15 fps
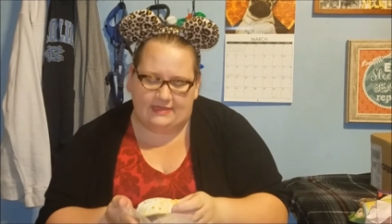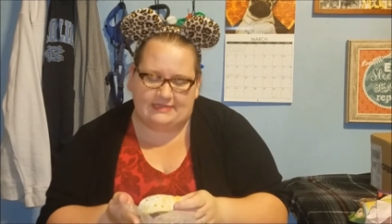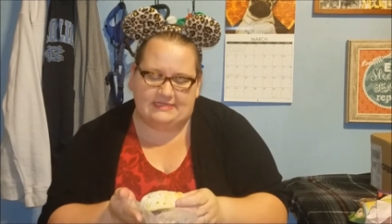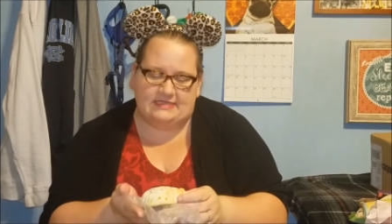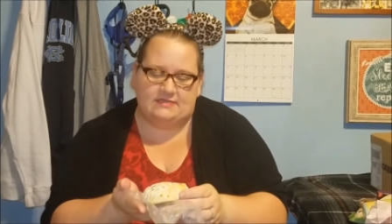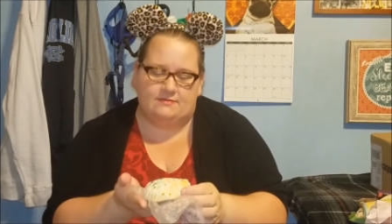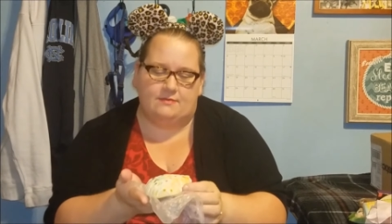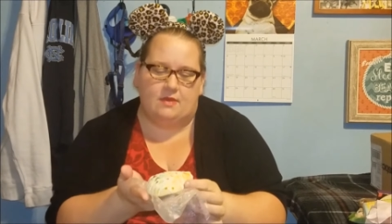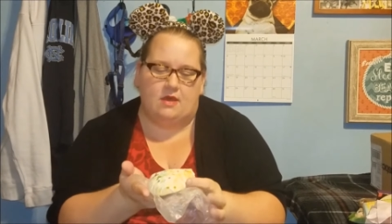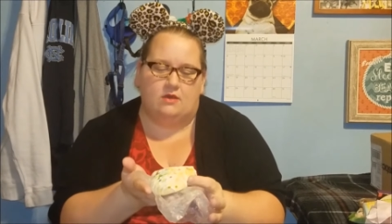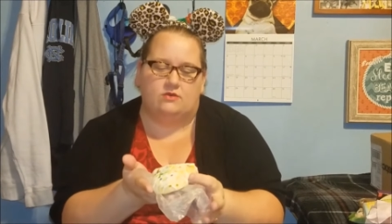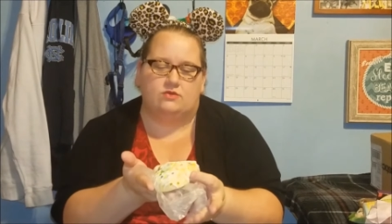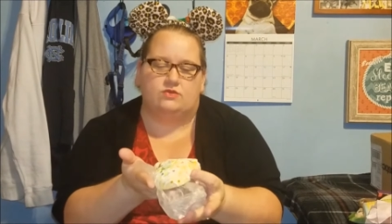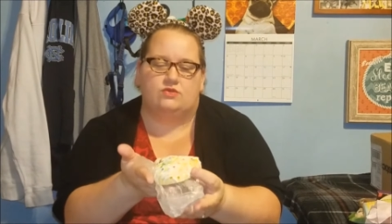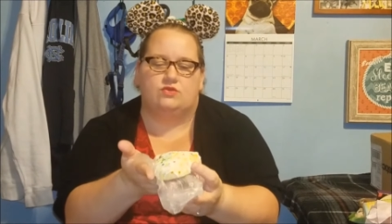It
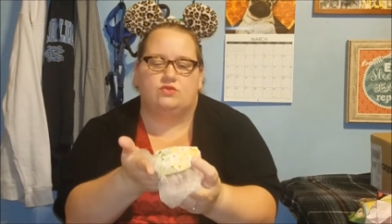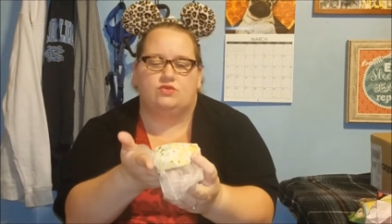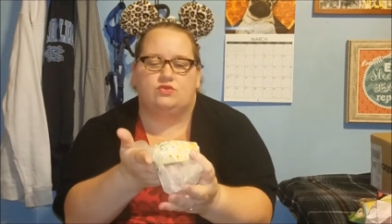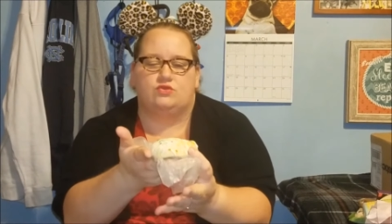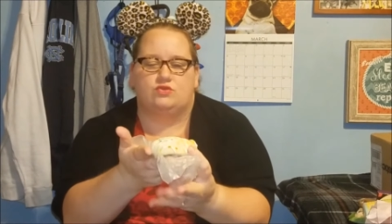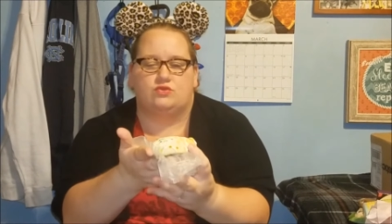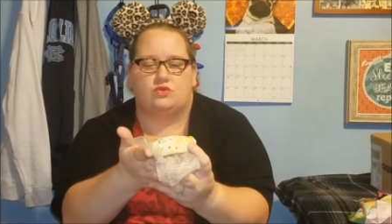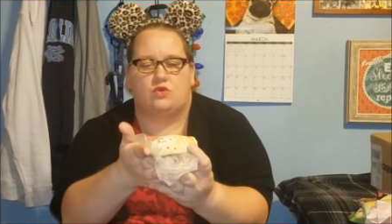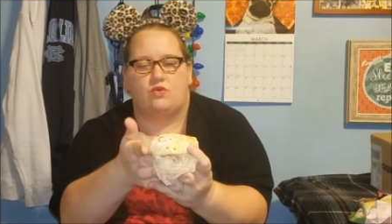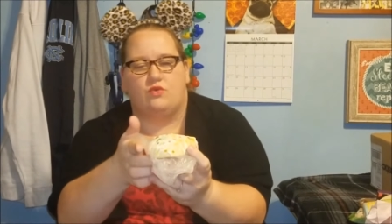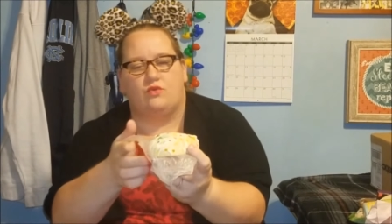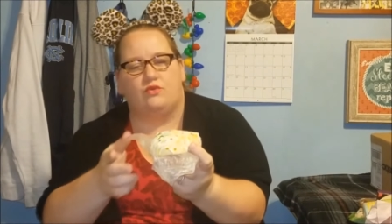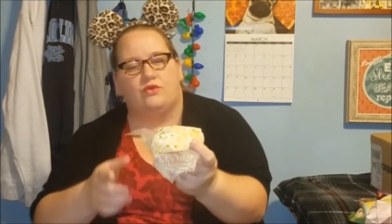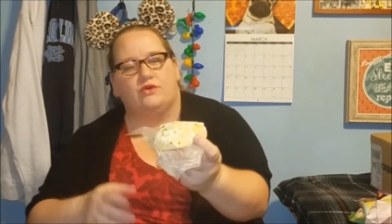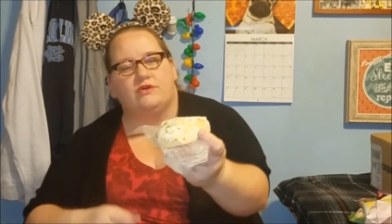smells
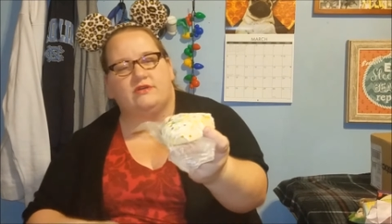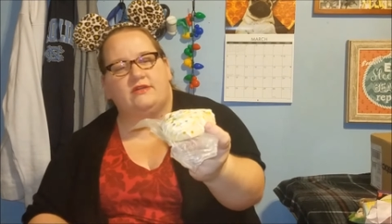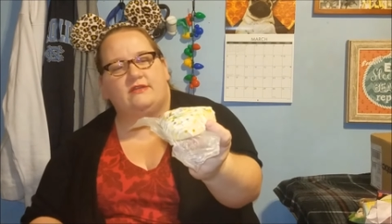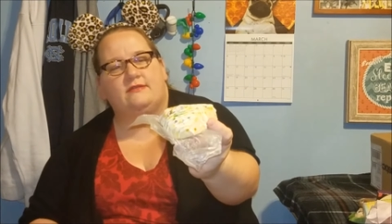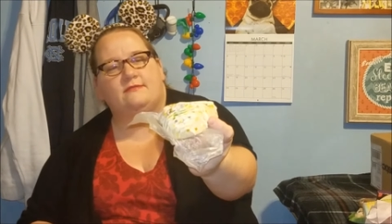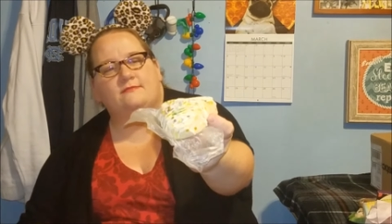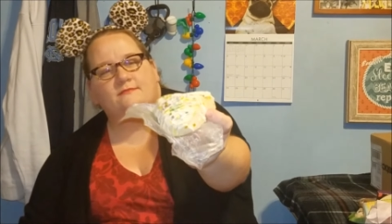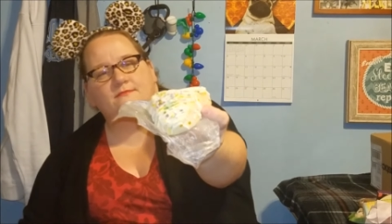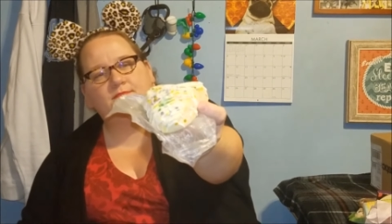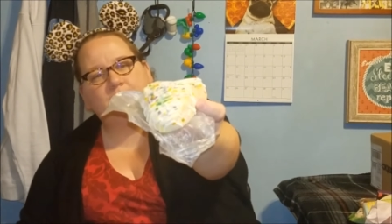so good.